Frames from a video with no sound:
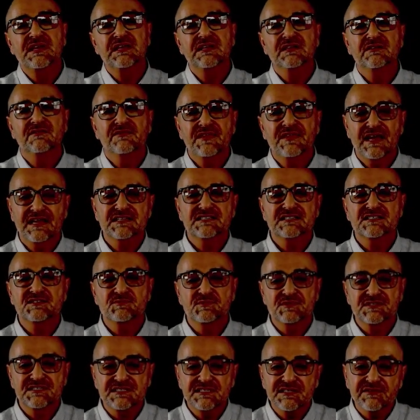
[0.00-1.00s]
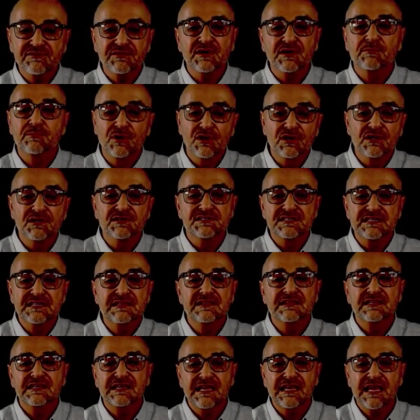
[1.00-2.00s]
of that specific pulse in
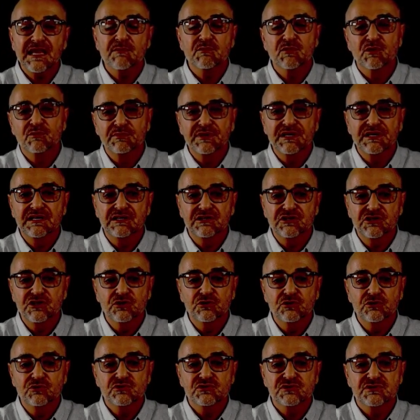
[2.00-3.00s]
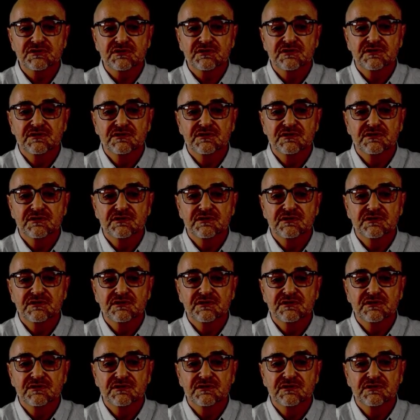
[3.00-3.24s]
the cable being used,